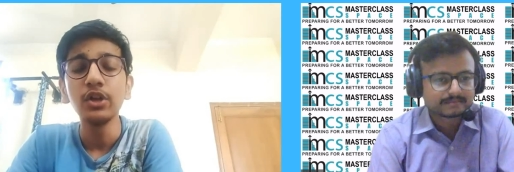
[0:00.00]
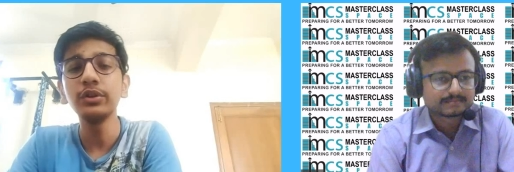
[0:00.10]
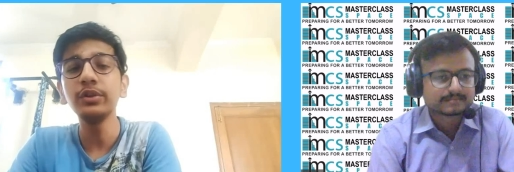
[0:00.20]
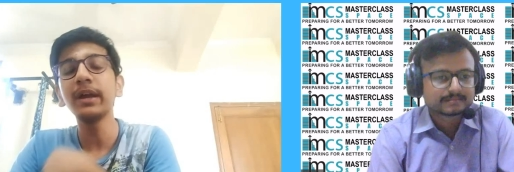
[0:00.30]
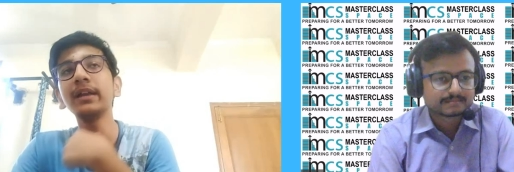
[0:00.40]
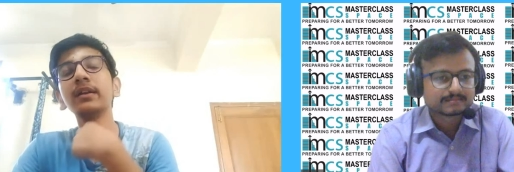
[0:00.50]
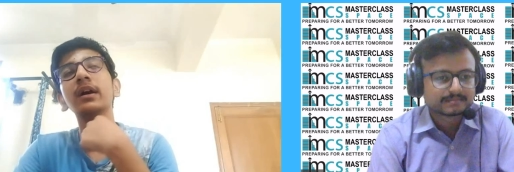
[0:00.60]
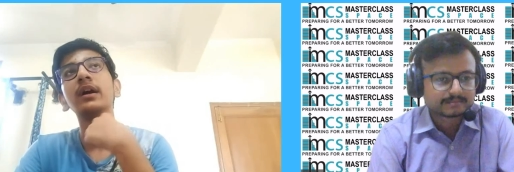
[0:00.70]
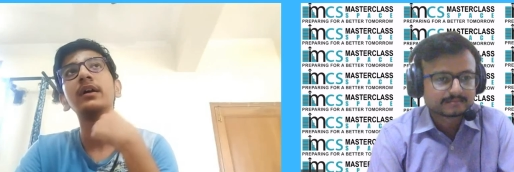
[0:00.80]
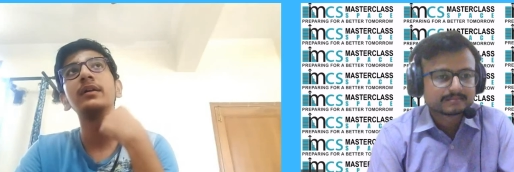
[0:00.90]
Speaker 1: So you
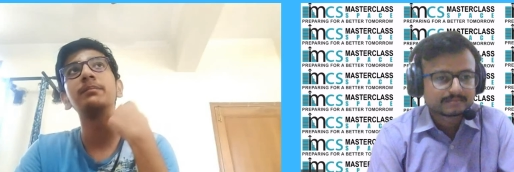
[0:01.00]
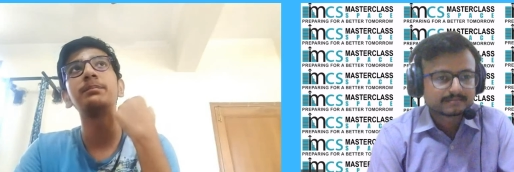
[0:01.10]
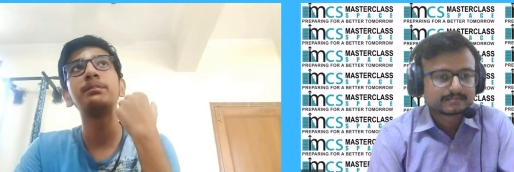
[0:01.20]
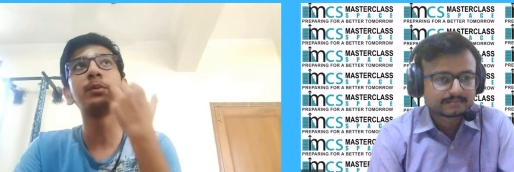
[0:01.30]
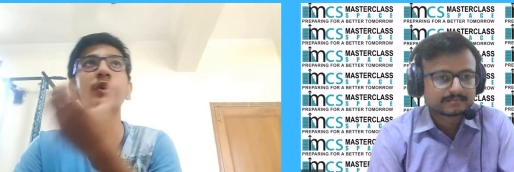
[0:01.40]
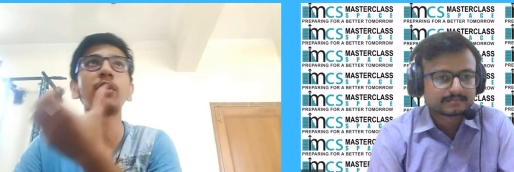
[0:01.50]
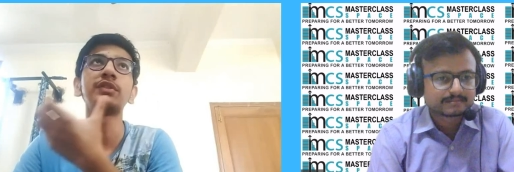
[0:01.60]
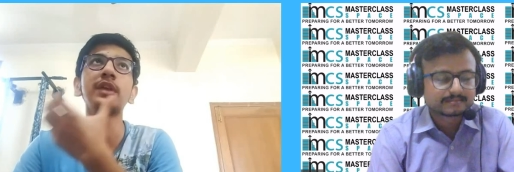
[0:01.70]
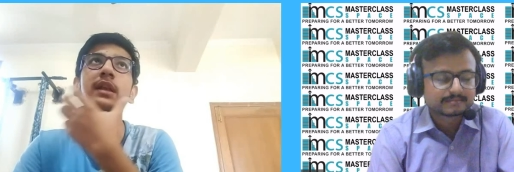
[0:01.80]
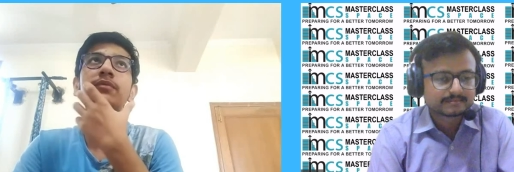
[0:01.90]
can put
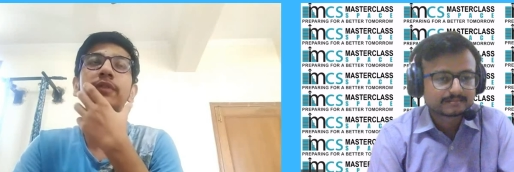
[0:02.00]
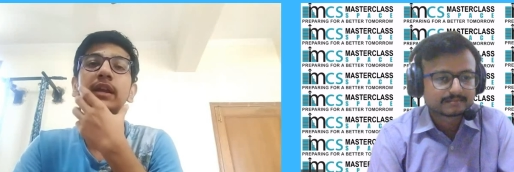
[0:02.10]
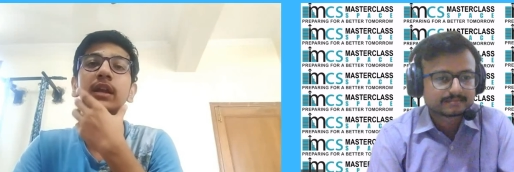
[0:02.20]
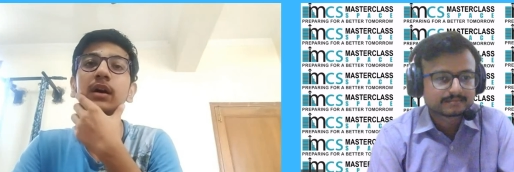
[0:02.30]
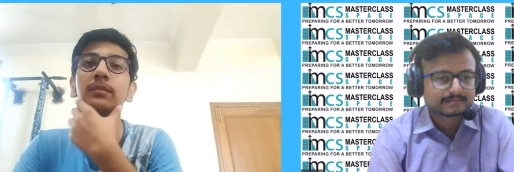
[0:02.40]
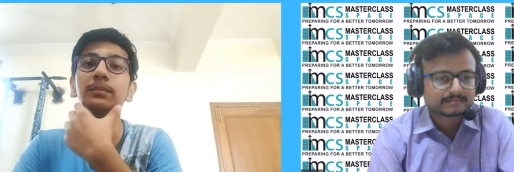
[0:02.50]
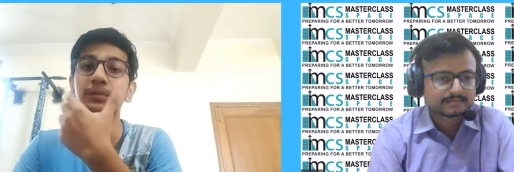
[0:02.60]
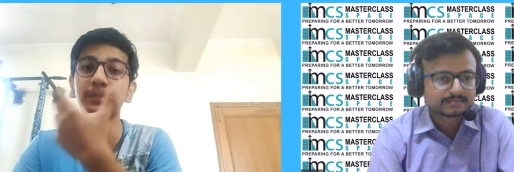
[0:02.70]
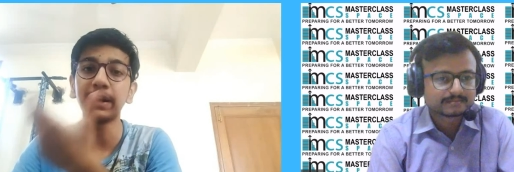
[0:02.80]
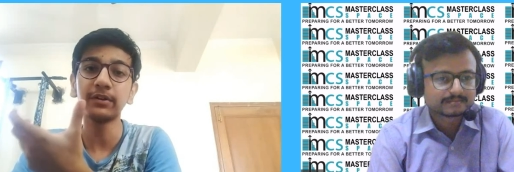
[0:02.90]
yourself in a
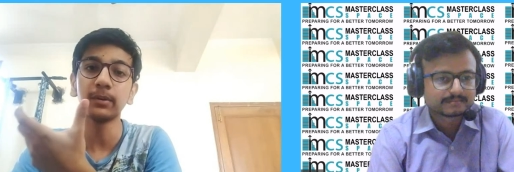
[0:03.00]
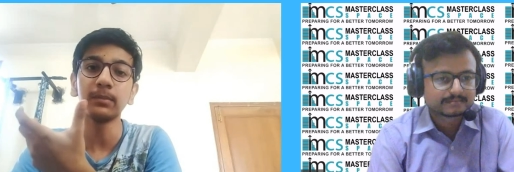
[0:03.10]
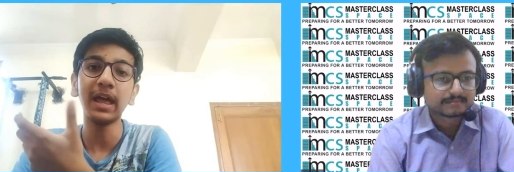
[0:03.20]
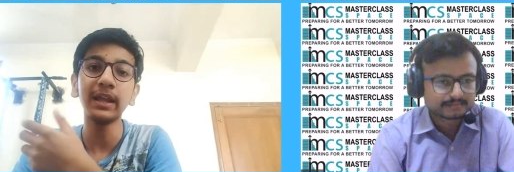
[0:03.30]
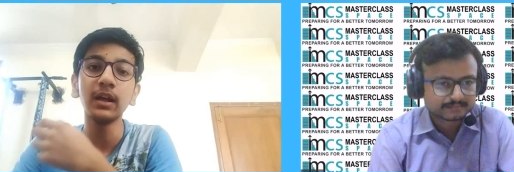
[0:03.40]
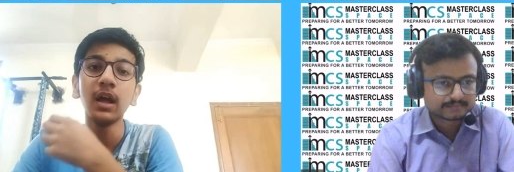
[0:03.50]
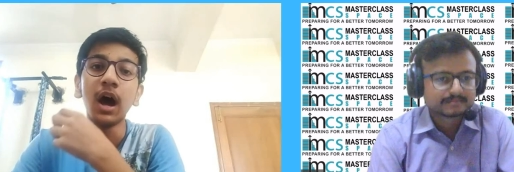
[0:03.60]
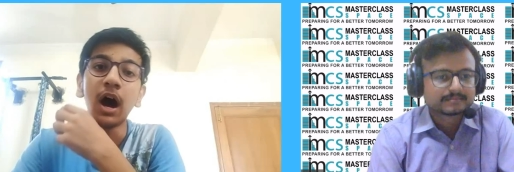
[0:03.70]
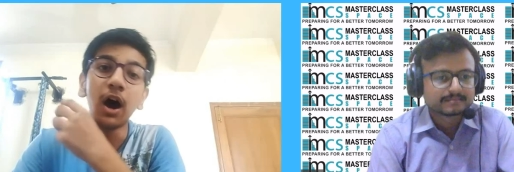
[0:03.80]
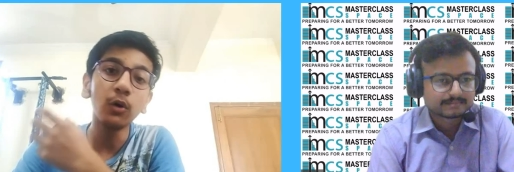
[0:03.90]
spectrum, like
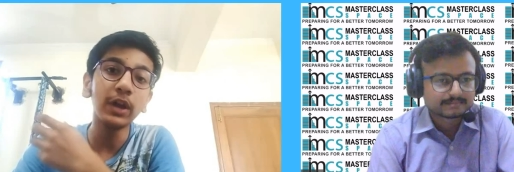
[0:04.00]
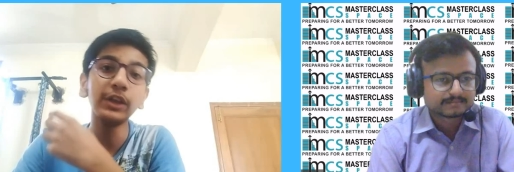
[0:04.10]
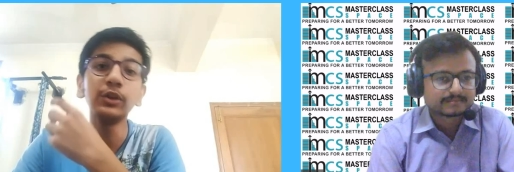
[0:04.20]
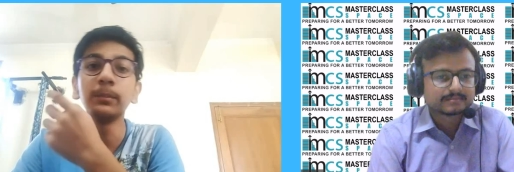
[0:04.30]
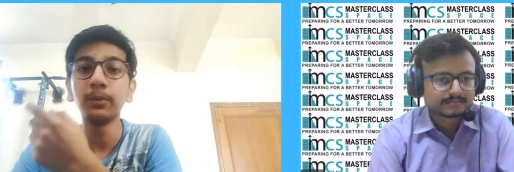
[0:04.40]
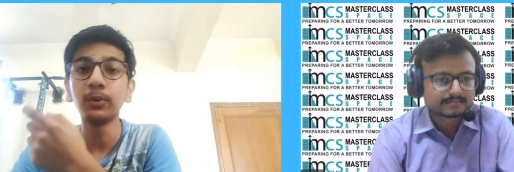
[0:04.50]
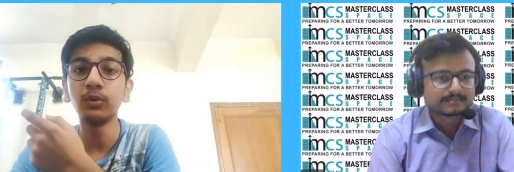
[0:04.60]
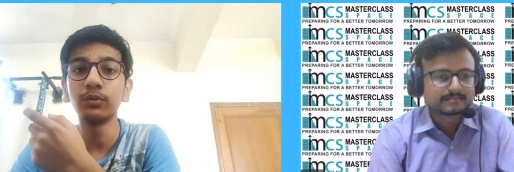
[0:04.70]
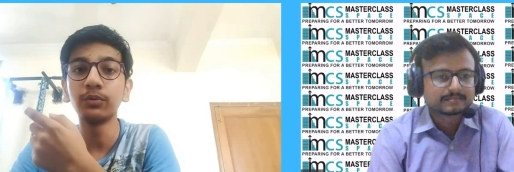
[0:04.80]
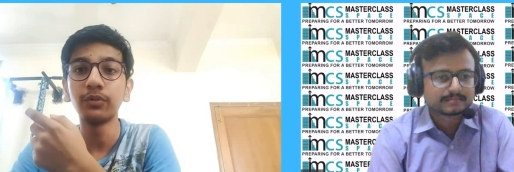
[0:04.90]
how can you
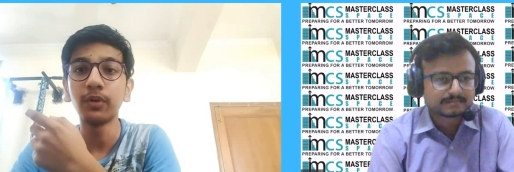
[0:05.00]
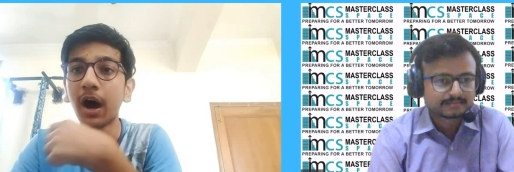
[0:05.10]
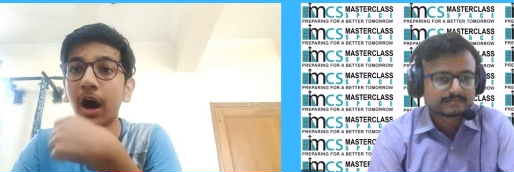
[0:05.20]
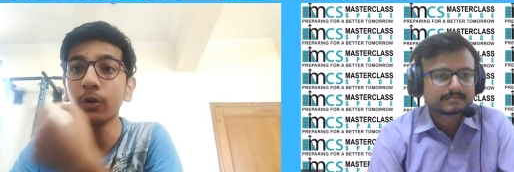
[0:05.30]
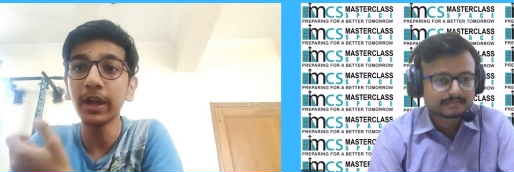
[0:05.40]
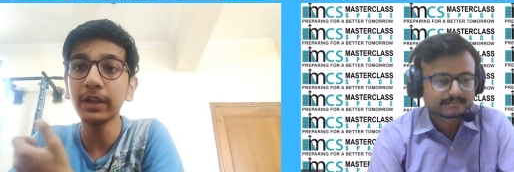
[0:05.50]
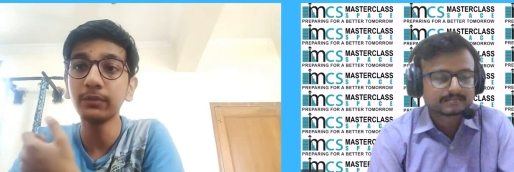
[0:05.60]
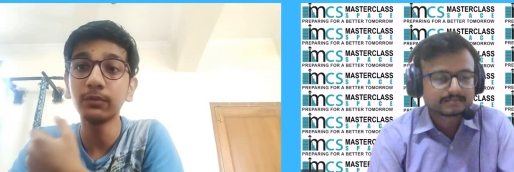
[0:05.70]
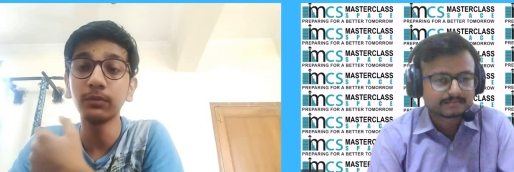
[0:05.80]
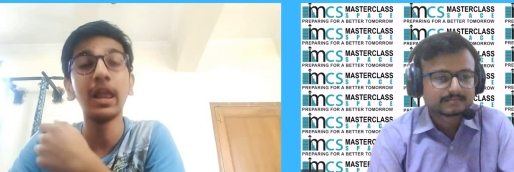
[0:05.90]
improve? How
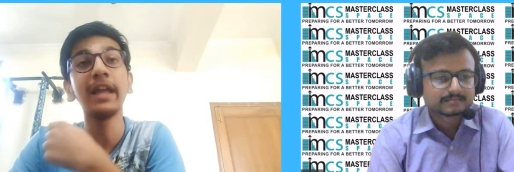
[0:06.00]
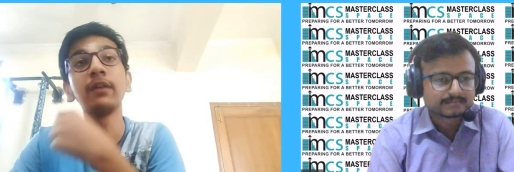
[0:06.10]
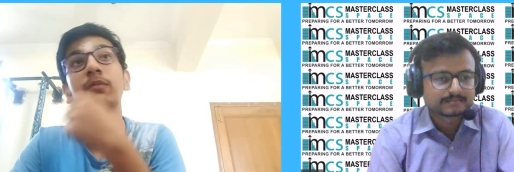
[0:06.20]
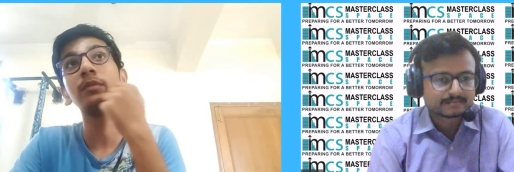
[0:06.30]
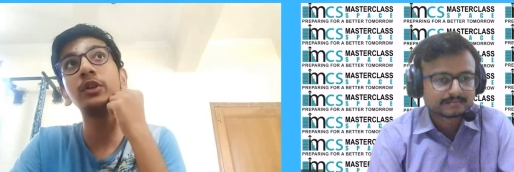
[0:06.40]
can, like,